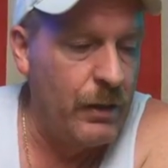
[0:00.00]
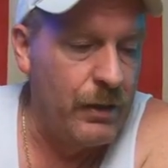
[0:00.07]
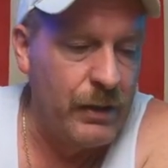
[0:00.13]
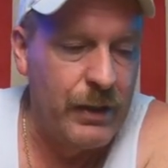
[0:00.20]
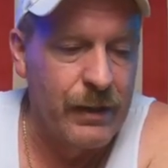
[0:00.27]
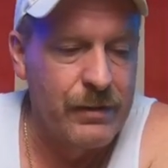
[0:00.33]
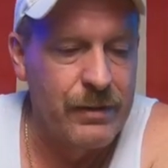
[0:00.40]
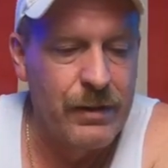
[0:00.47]
The
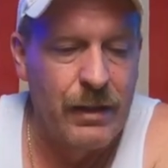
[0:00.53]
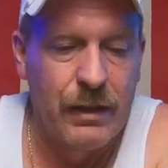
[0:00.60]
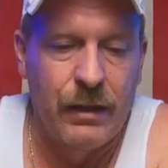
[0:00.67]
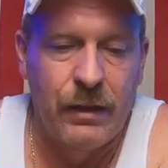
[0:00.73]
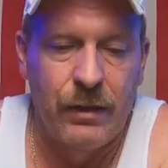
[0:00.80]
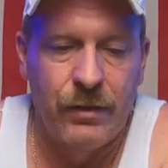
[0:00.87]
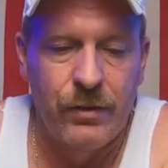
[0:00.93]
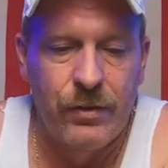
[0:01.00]
next thing
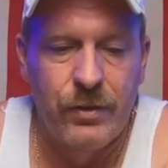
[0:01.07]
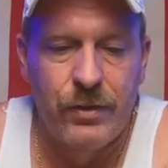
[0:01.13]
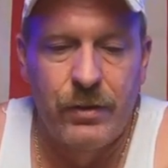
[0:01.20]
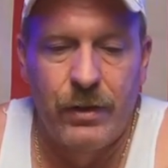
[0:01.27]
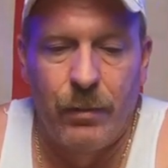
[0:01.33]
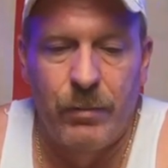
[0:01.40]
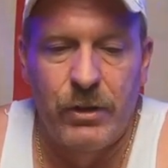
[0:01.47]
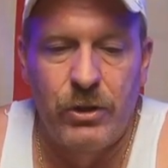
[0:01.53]
is
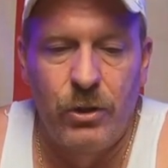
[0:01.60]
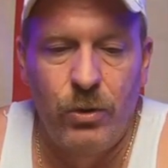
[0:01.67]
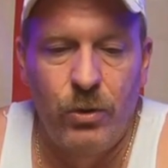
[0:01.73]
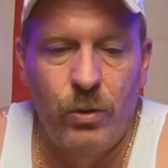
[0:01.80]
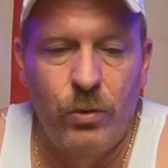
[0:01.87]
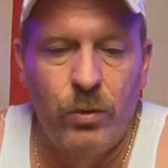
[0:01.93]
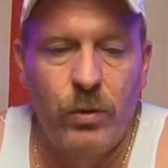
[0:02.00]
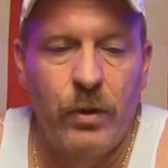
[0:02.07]
number
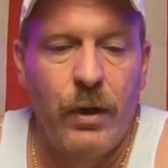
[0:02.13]
two,